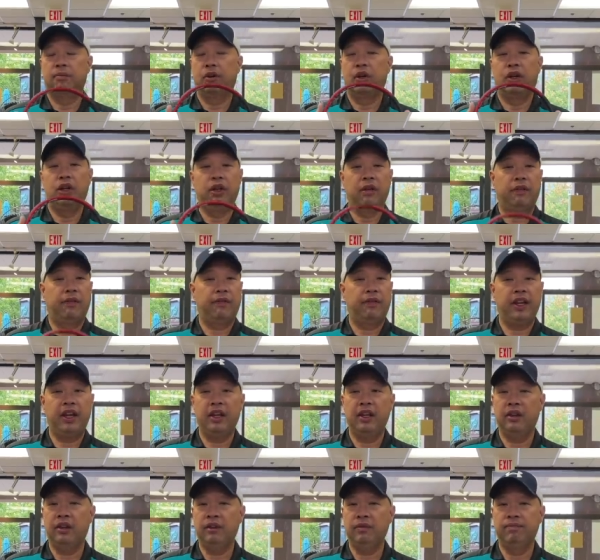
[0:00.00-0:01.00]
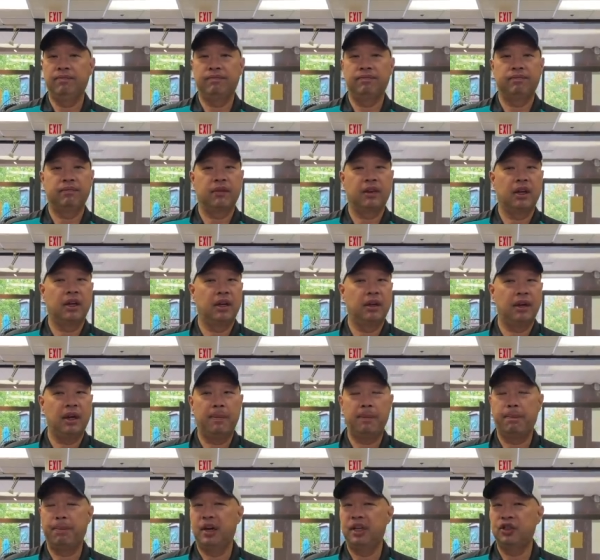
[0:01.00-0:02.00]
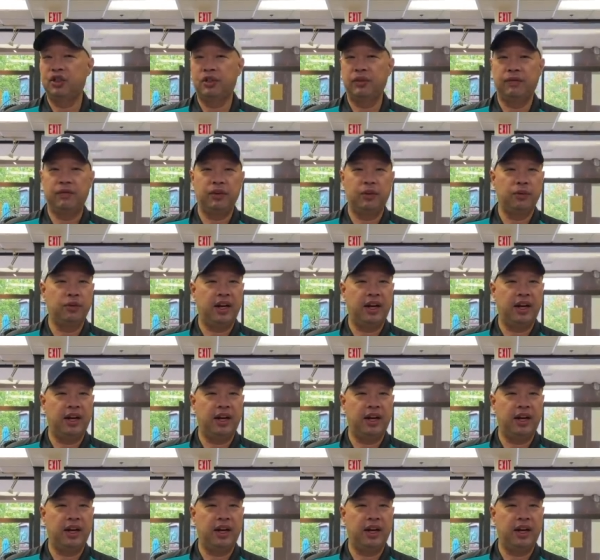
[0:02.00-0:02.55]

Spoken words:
Good feel. A bunch of you